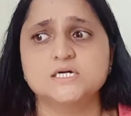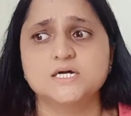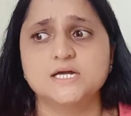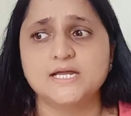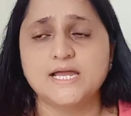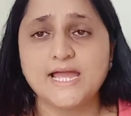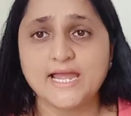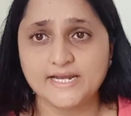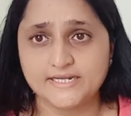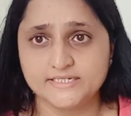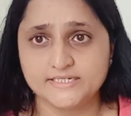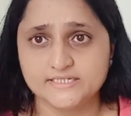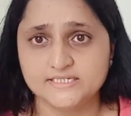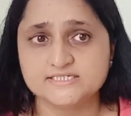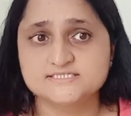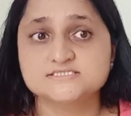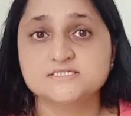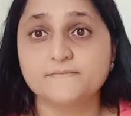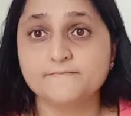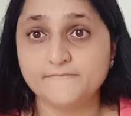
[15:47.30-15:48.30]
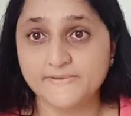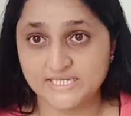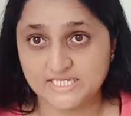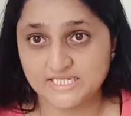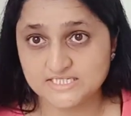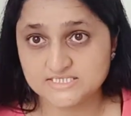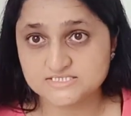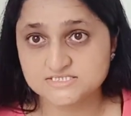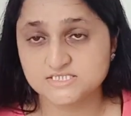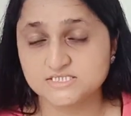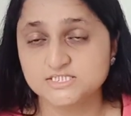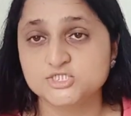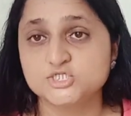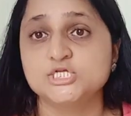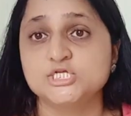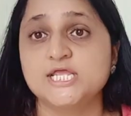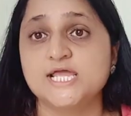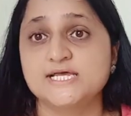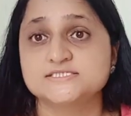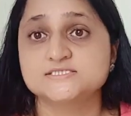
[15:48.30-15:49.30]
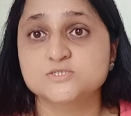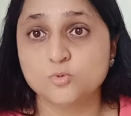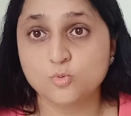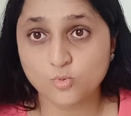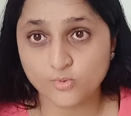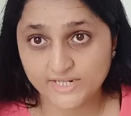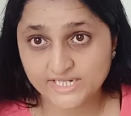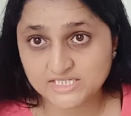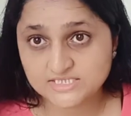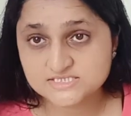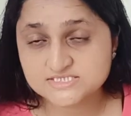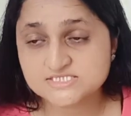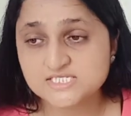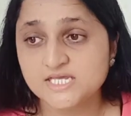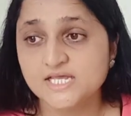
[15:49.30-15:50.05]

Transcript: ant is the biggest, she has wings,